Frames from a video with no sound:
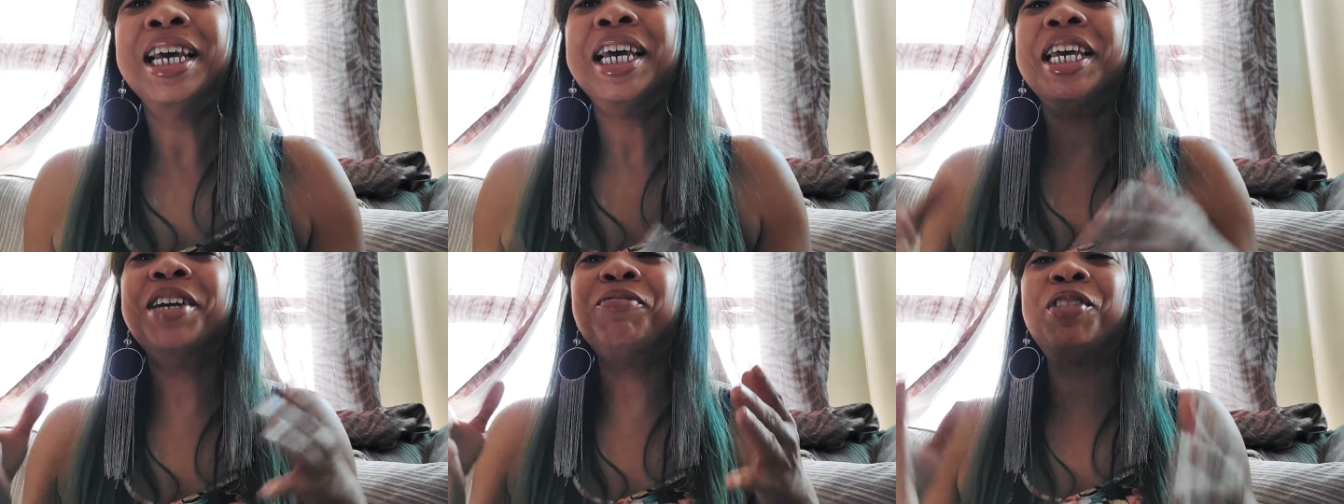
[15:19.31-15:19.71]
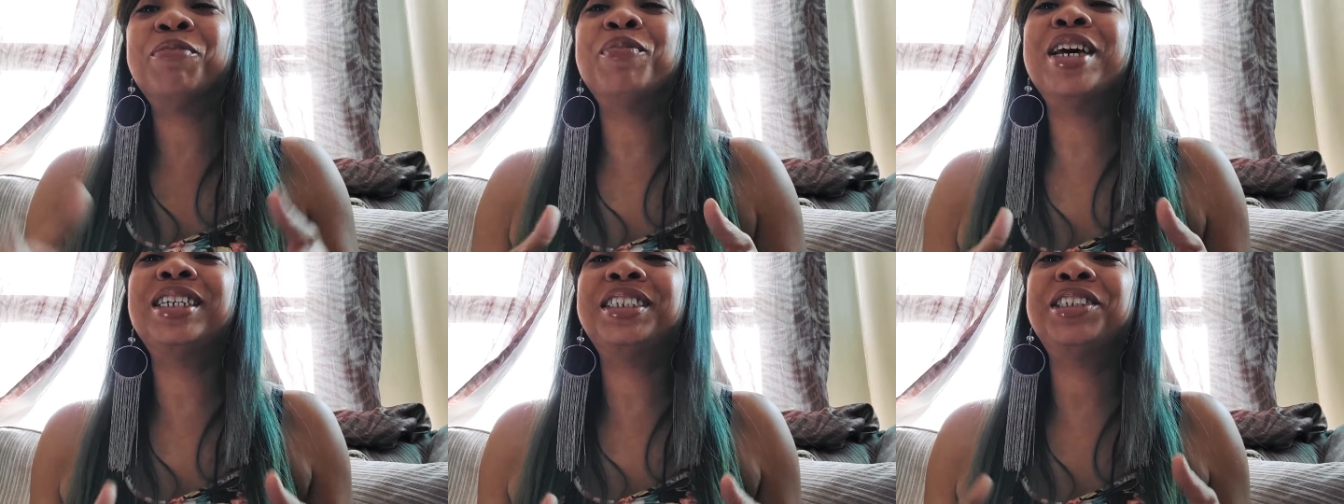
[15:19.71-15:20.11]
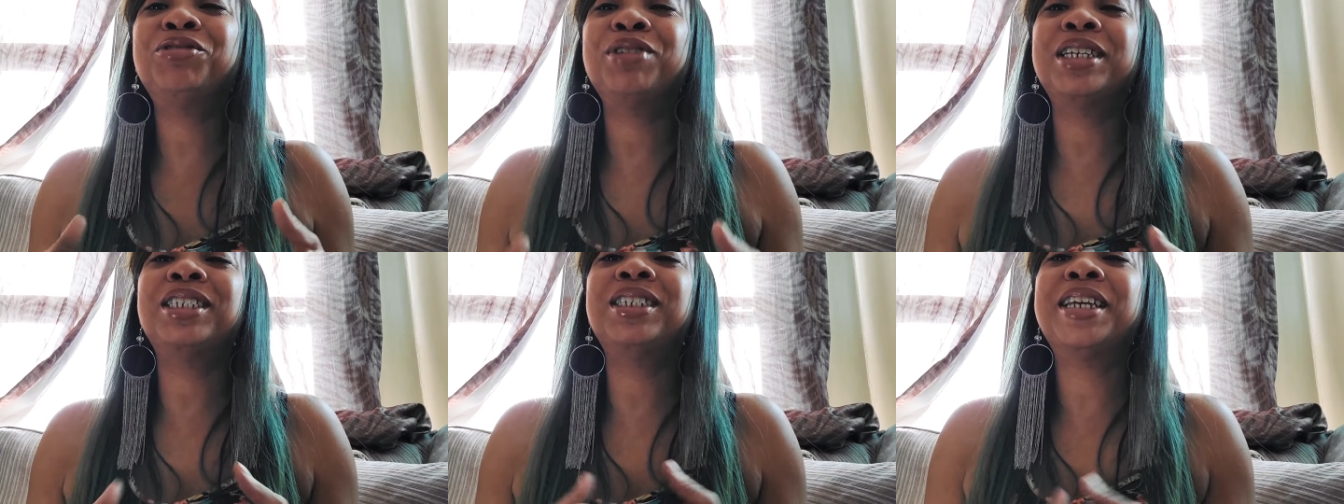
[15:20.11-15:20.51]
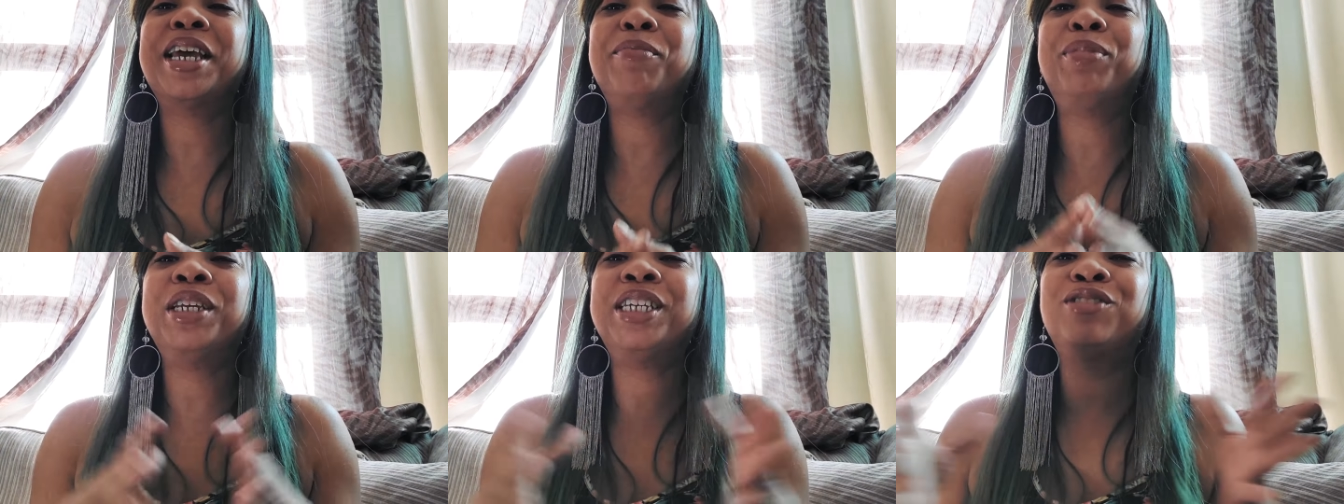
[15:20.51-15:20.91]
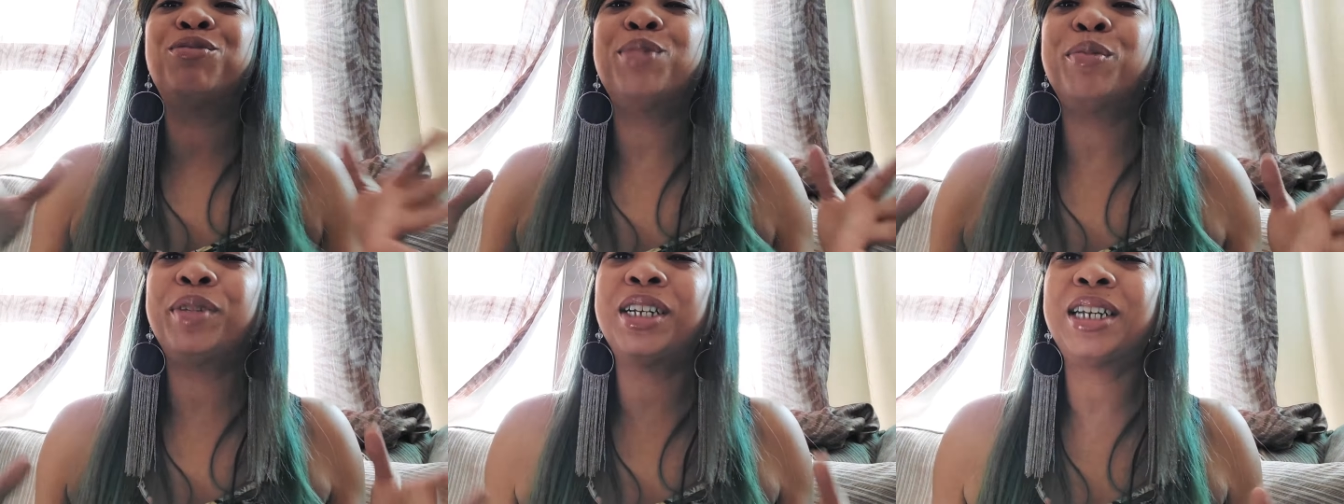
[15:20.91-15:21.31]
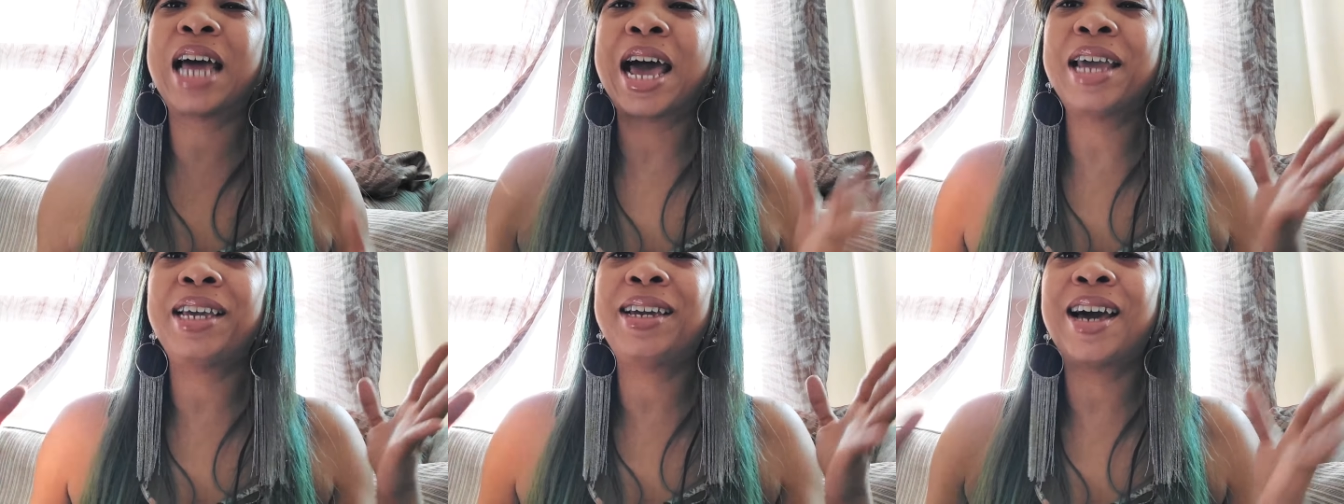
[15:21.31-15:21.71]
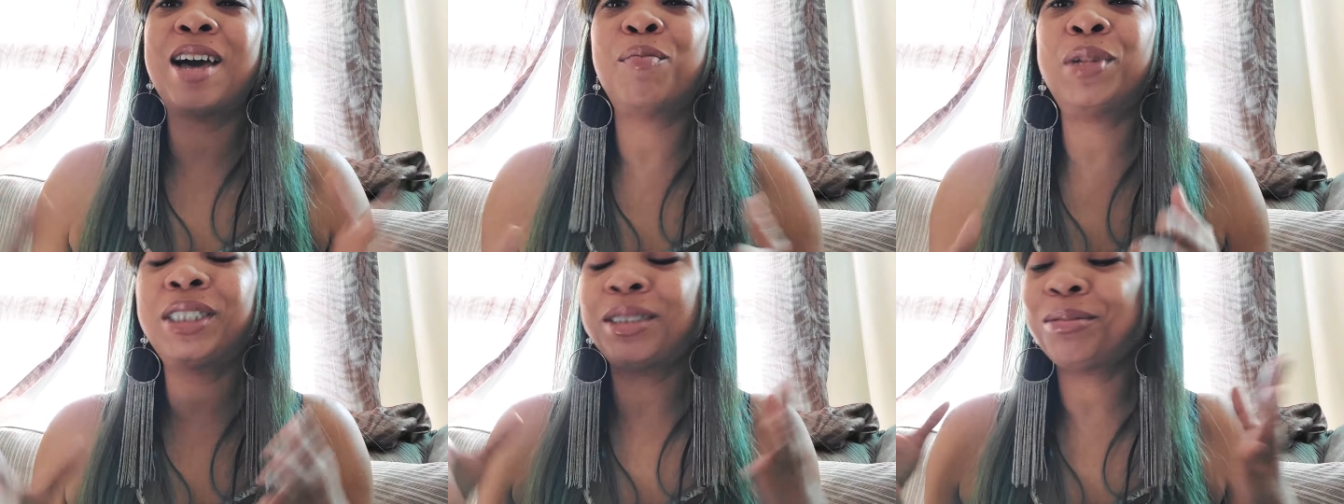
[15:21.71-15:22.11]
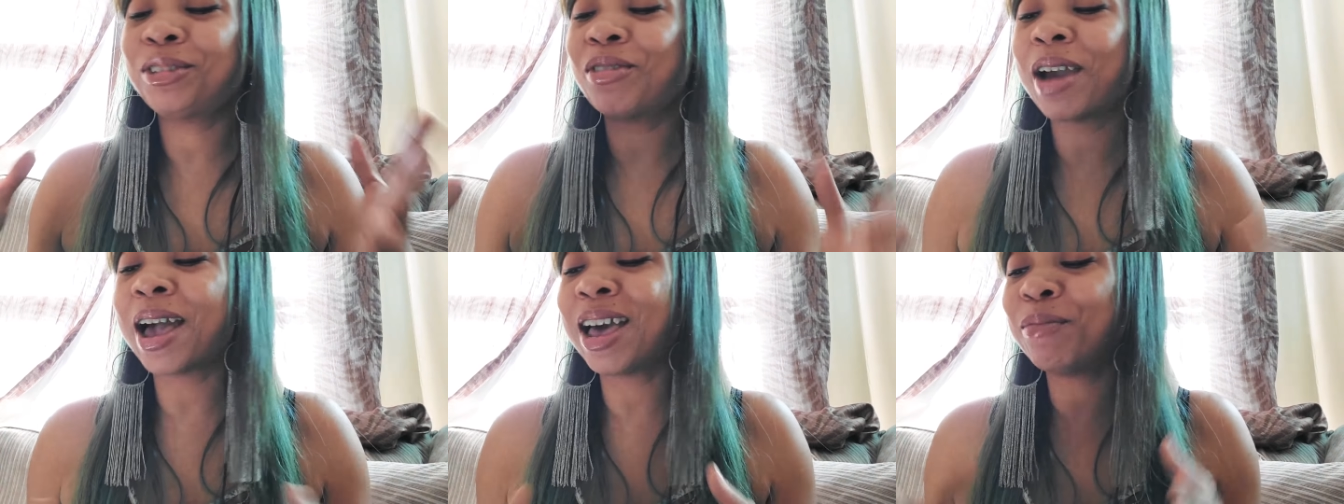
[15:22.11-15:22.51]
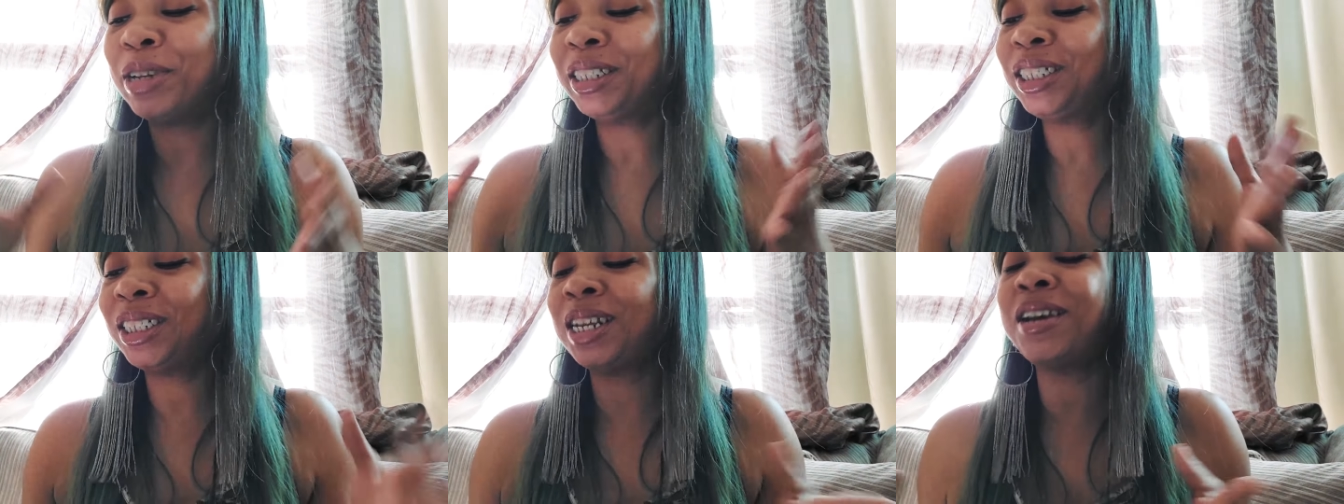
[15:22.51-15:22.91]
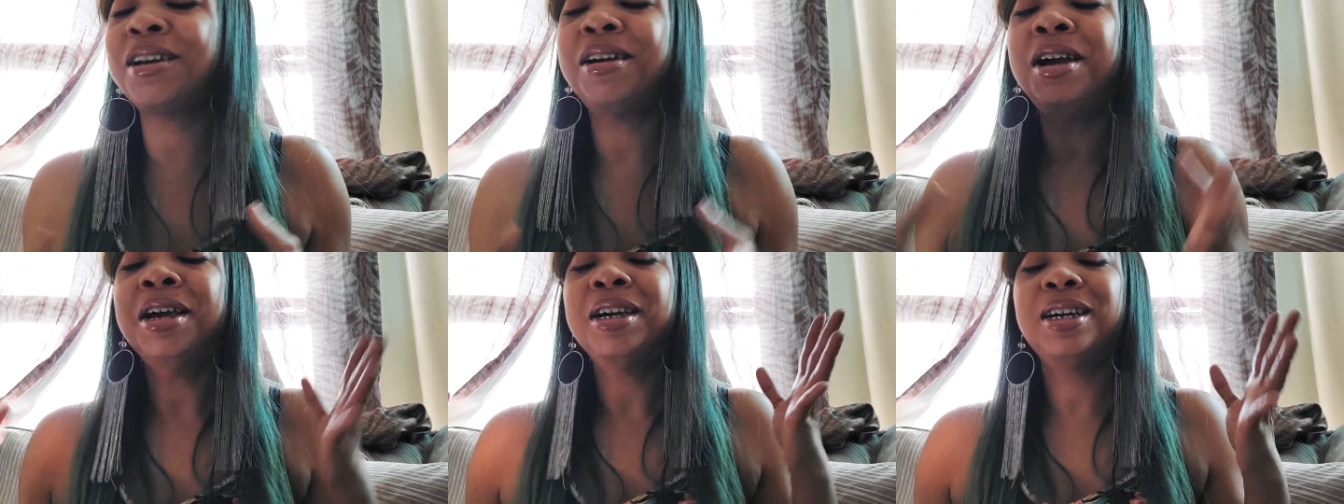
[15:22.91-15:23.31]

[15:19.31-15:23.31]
If the message resonate, please remember to like, comment, subscribe, and share.